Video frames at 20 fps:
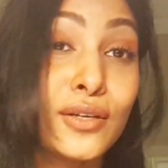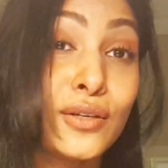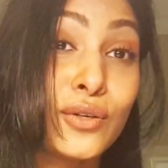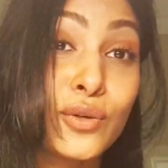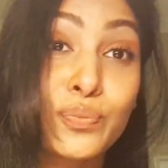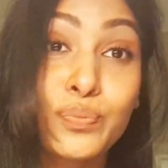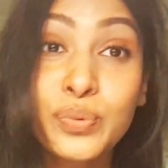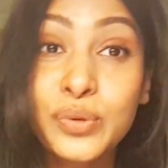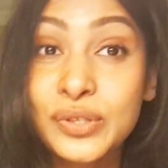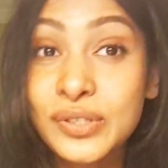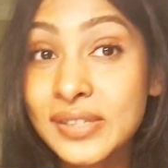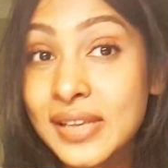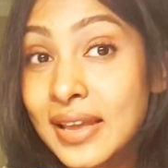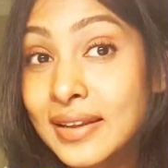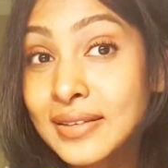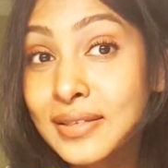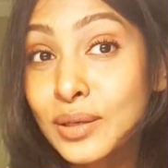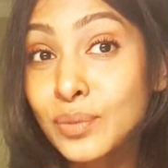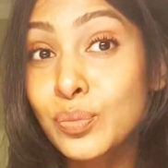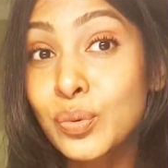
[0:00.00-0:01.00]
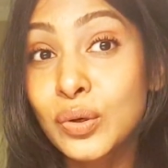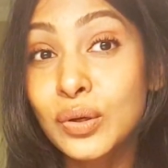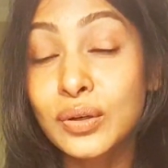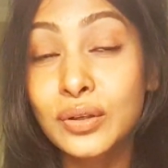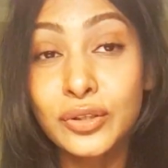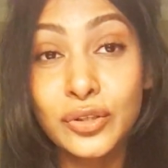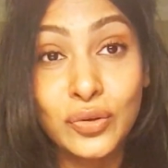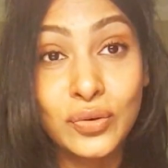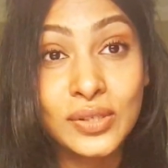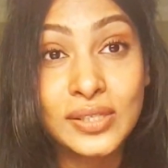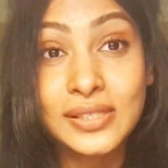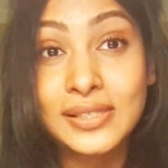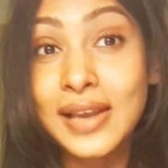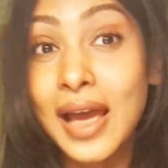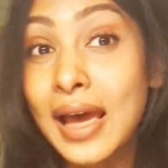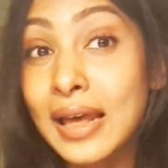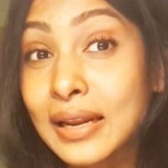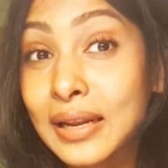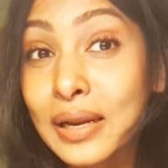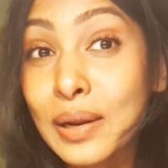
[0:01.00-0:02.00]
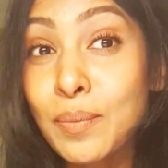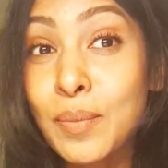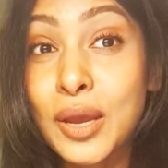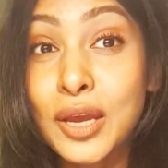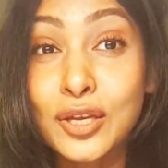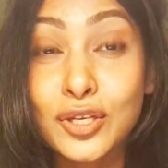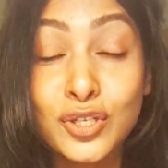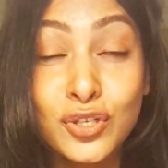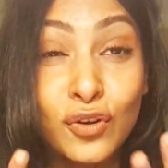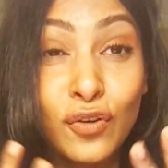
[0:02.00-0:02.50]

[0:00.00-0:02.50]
look presentable, your style and image,